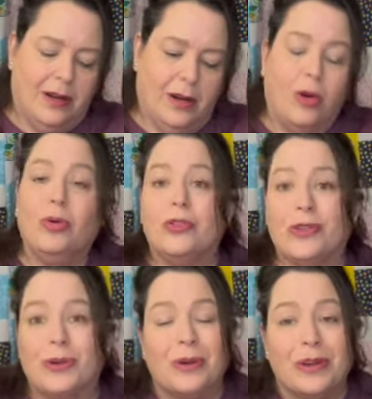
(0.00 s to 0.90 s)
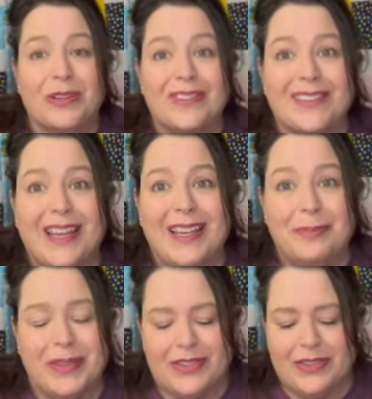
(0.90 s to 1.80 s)
old stores and
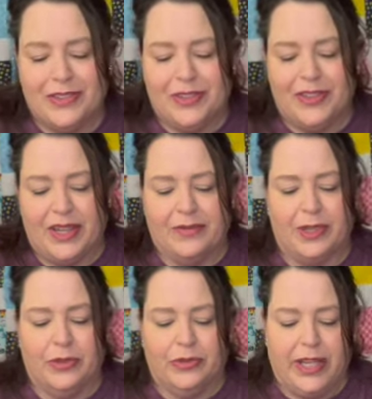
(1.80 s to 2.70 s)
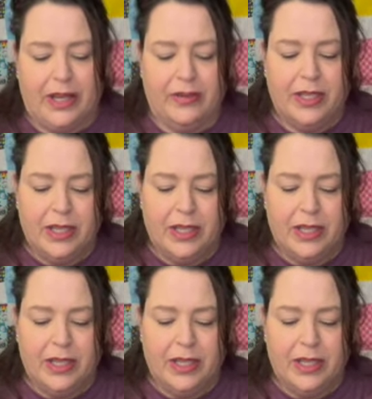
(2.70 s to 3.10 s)
businesses that have closed down.